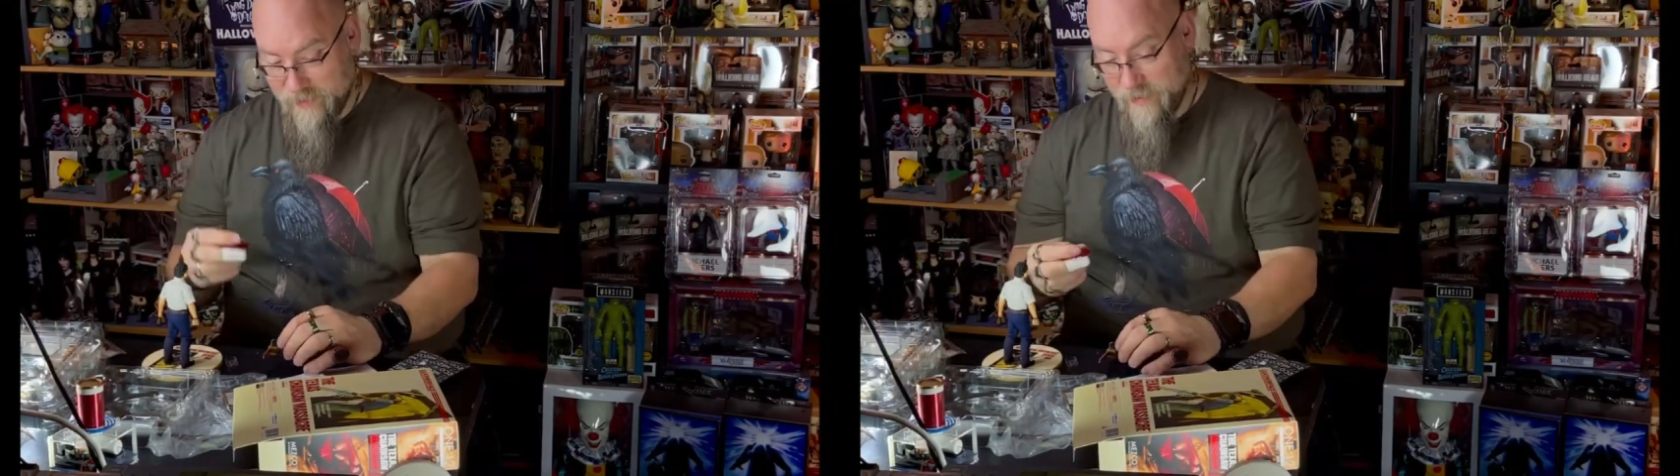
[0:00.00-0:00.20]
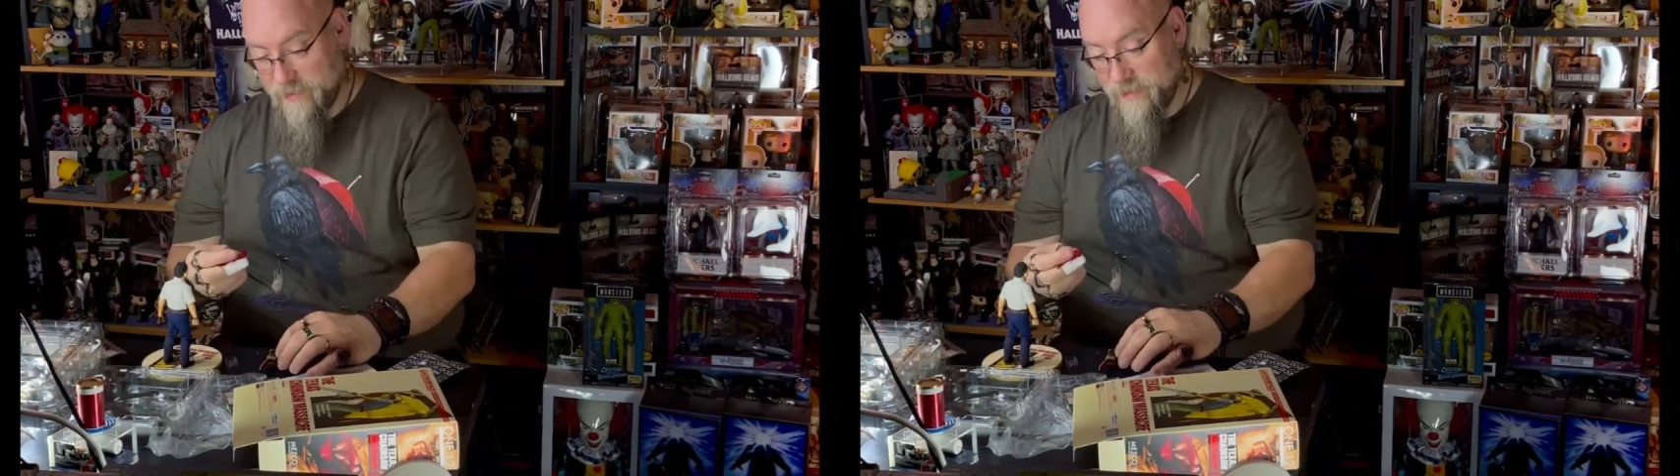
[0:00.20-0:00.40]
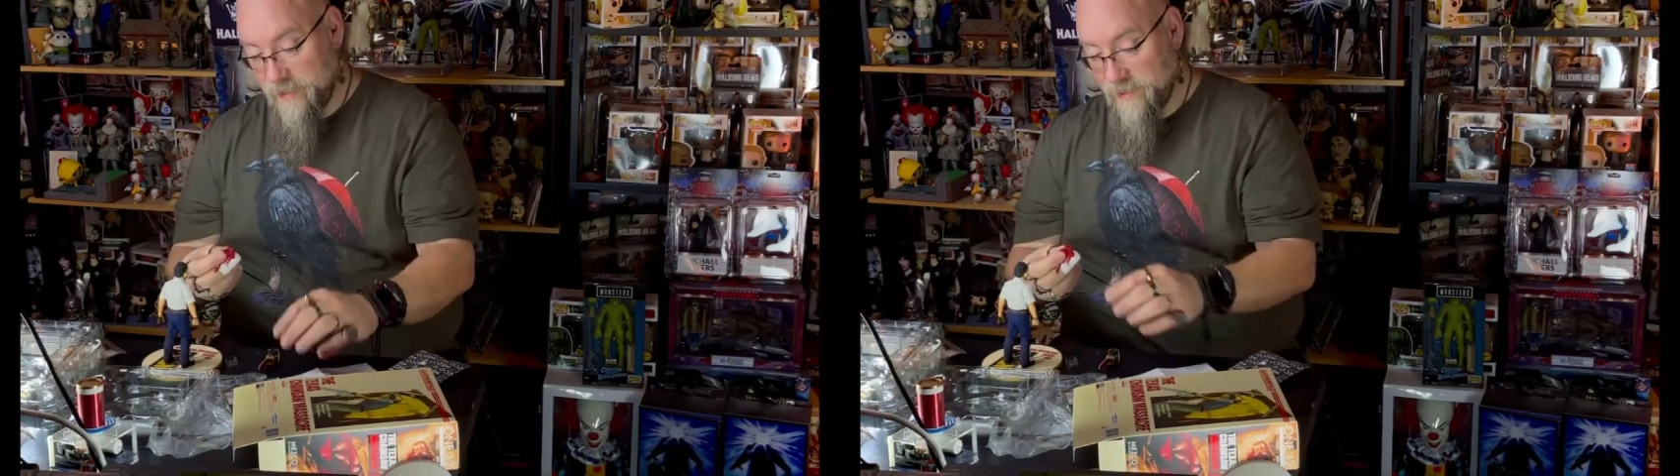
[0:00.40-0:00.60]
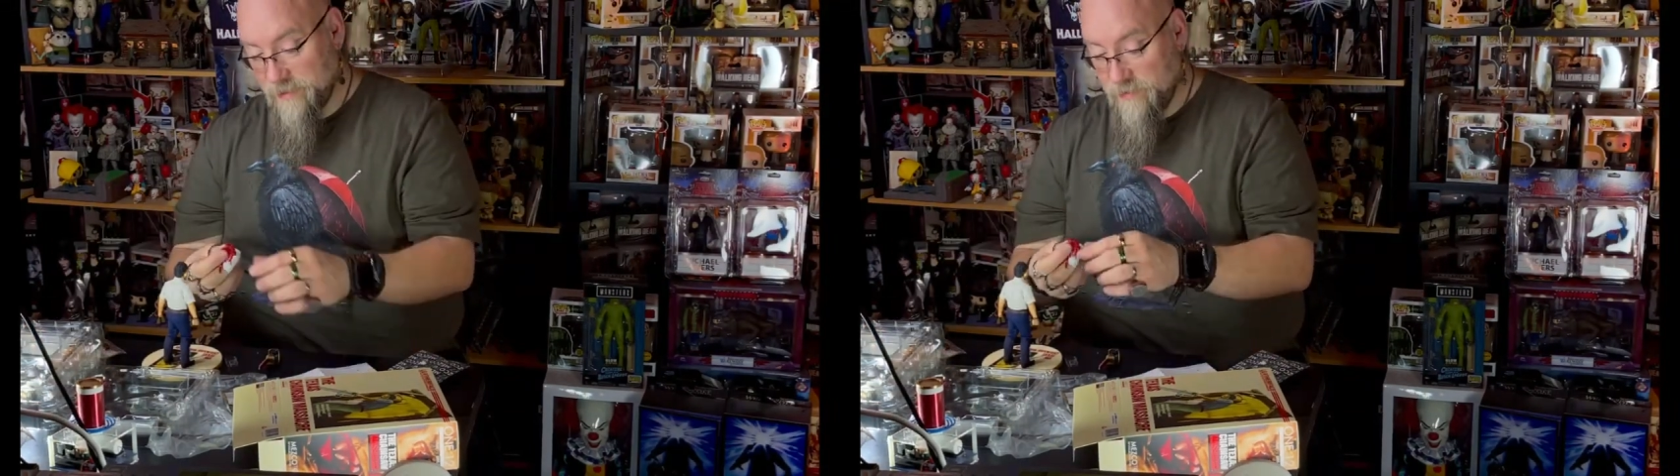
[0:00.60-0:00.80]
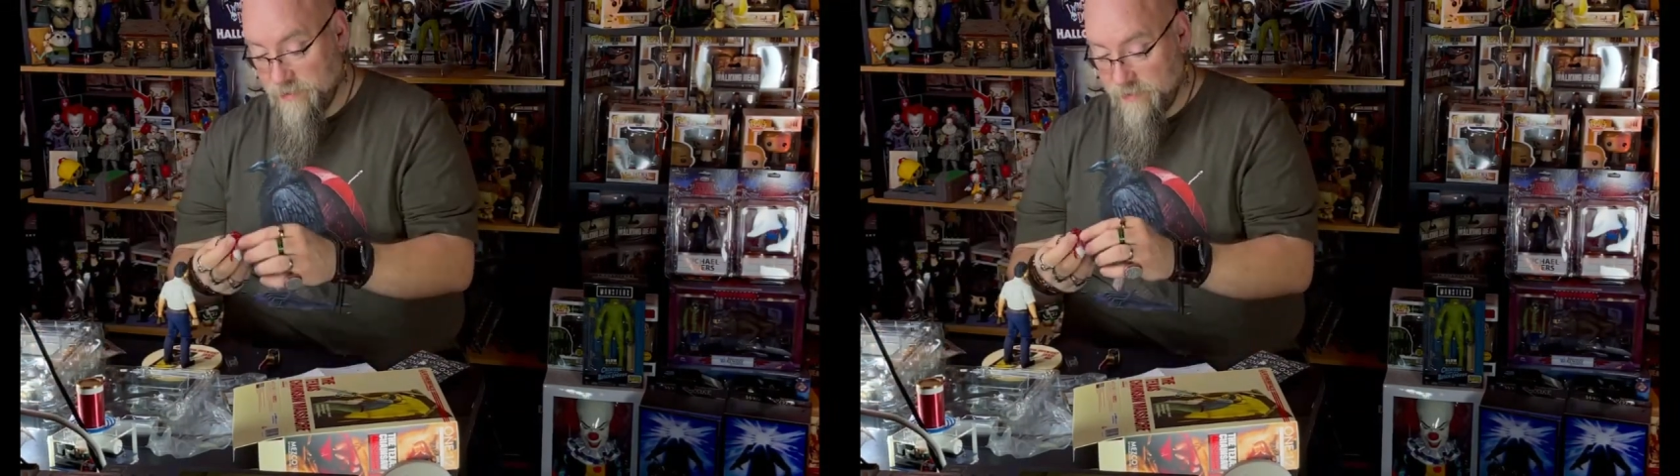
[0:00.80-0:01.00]
is they
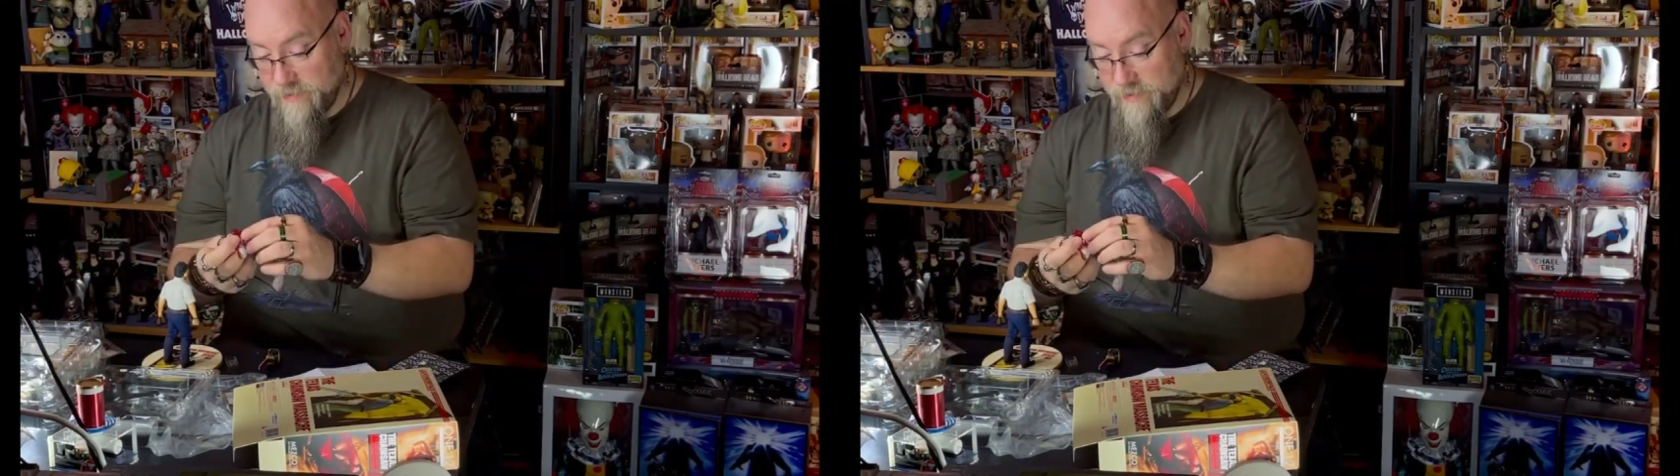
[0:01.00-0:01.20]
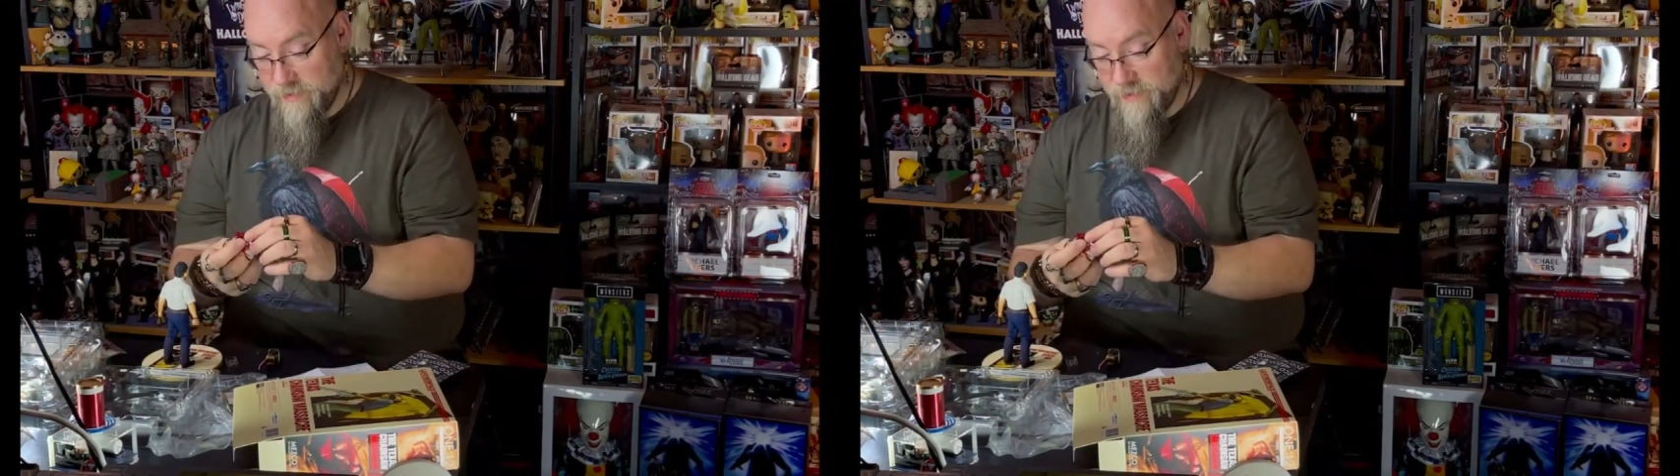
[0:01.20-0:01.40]
included